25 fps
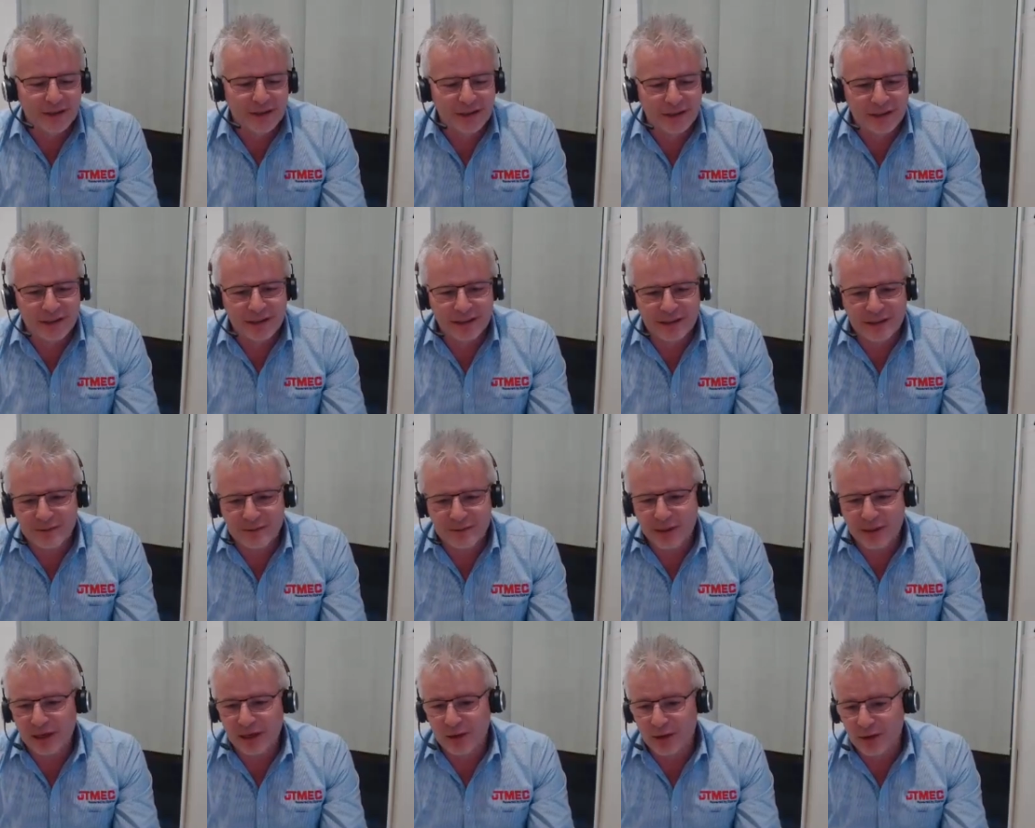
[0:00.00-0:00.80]
and you
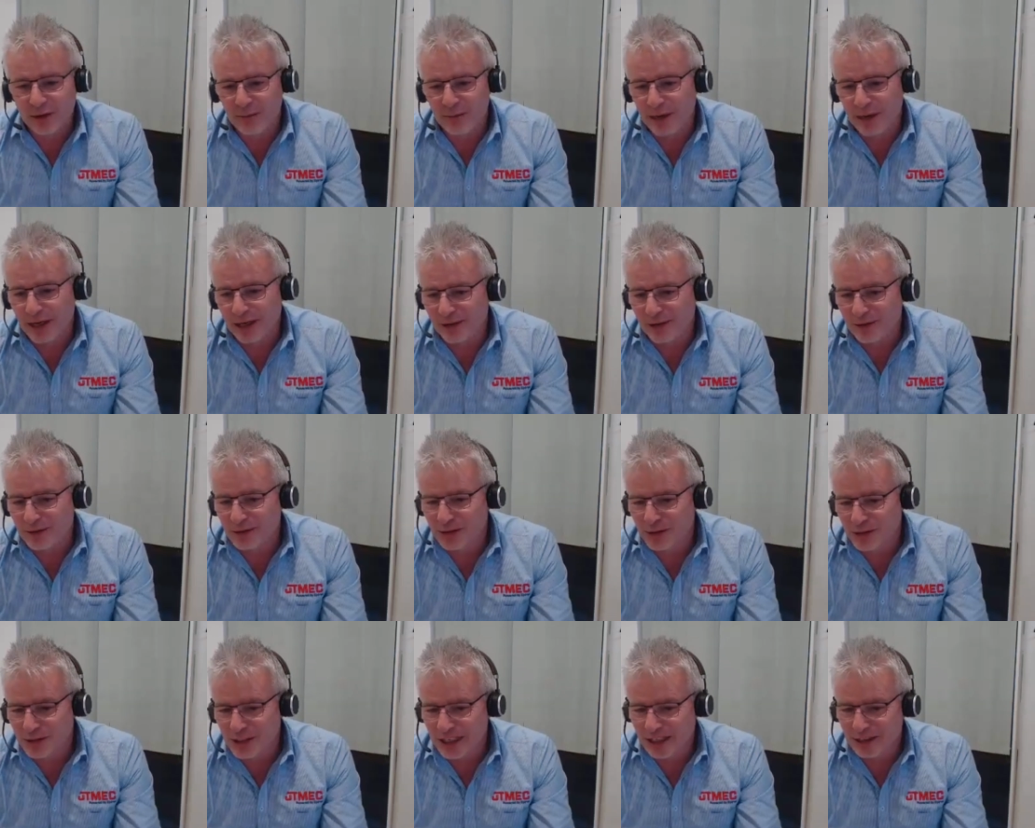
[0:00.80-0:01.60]
spend a lot of money on
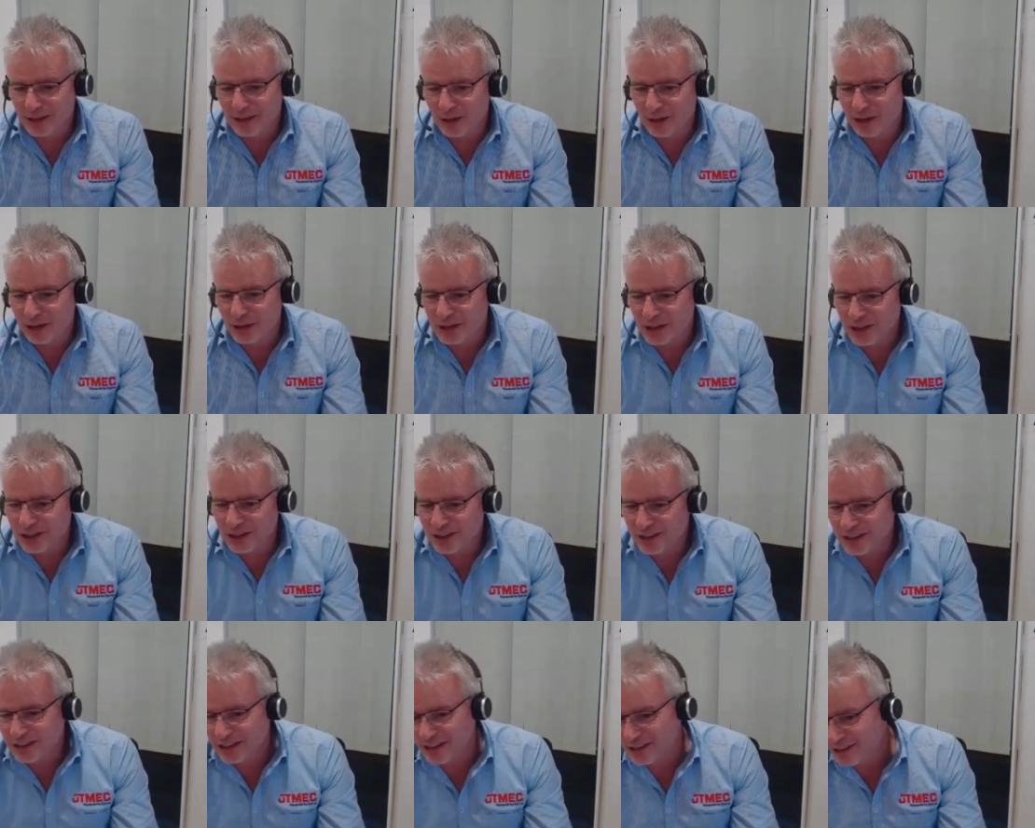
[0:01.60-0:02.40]
new
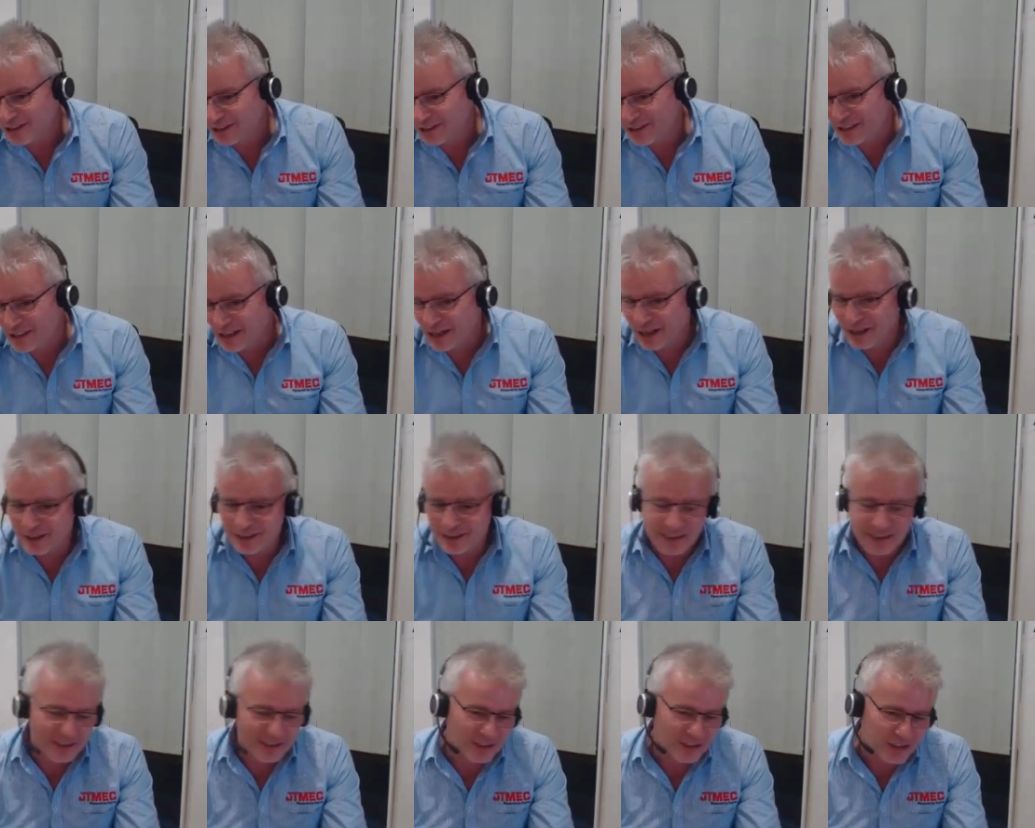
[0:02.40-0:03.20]
technology that uh,
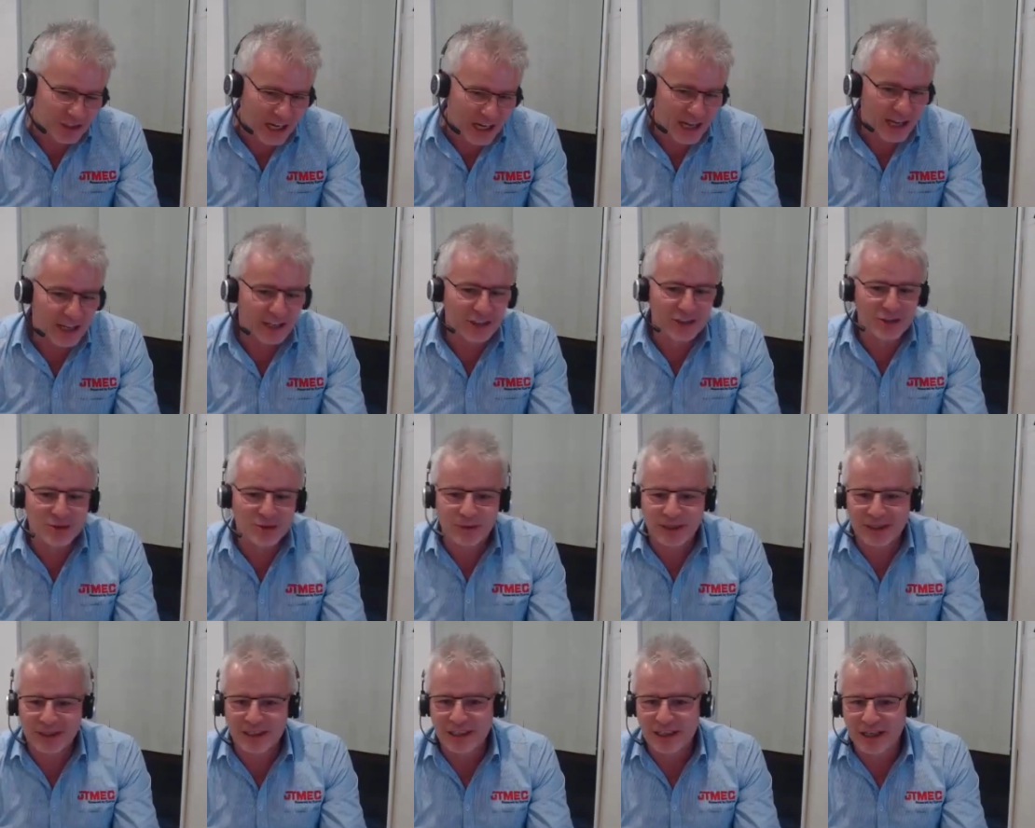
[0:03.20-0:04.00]
doesn't charge
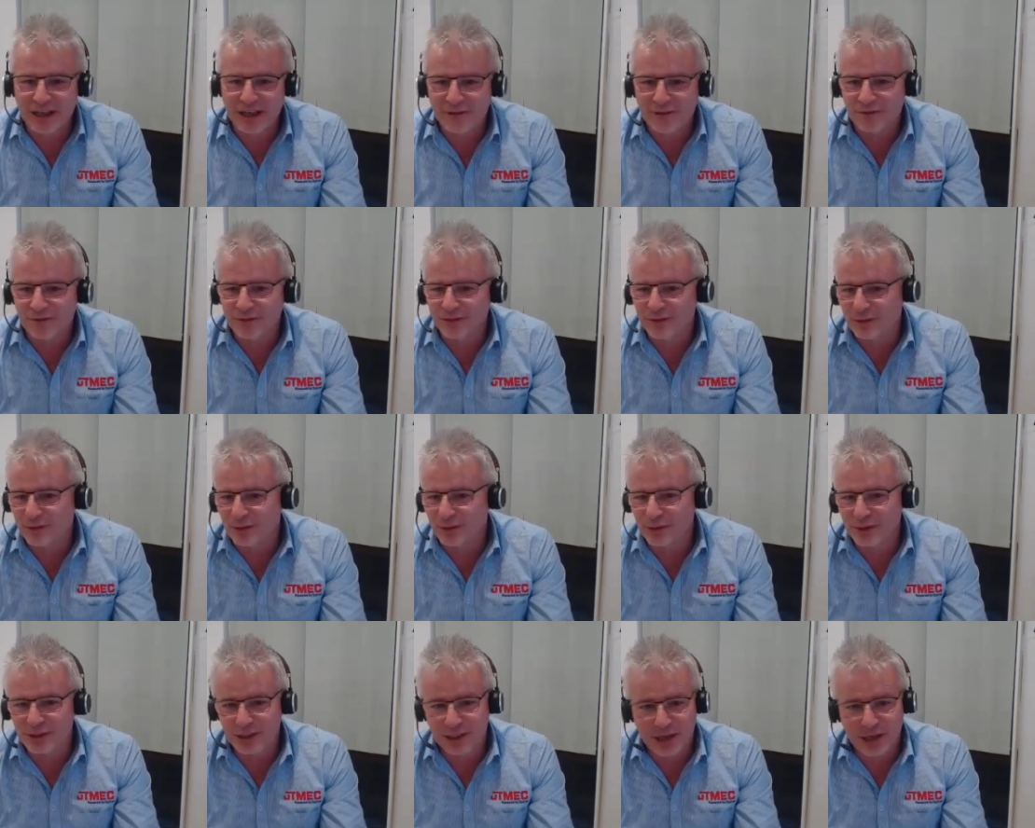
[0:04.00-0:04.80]
quickly enough and
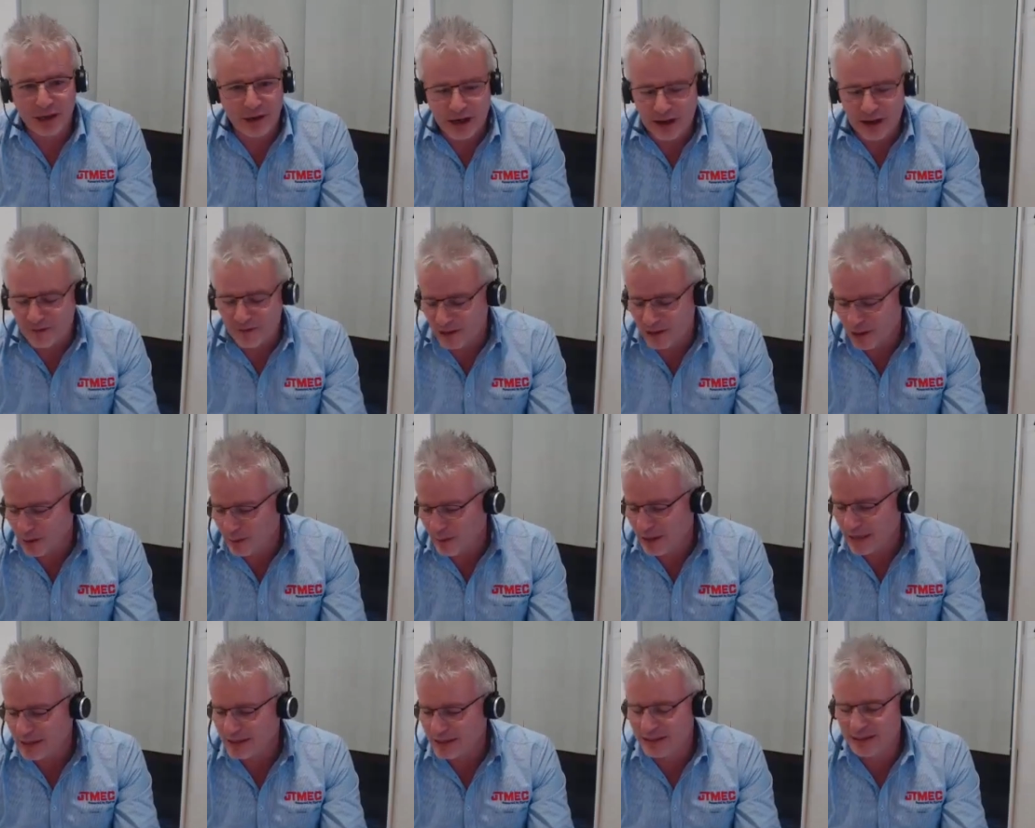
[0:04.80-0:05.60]
or you don't have the
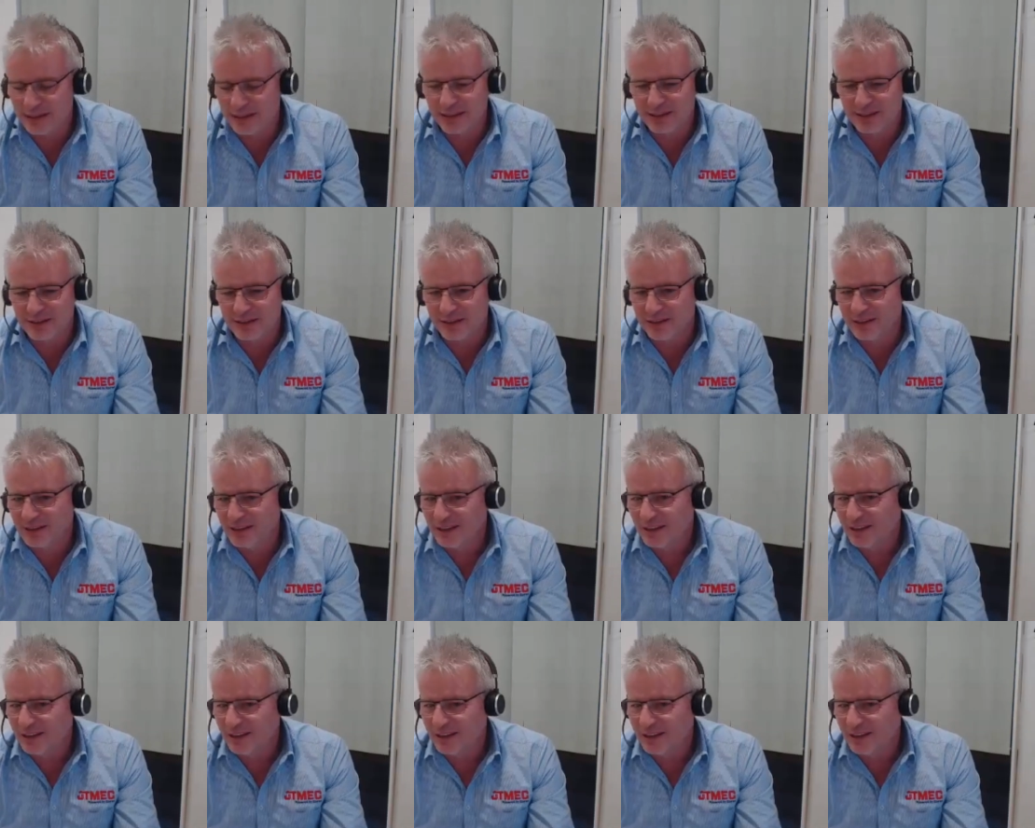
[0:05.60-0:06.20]
capacity to,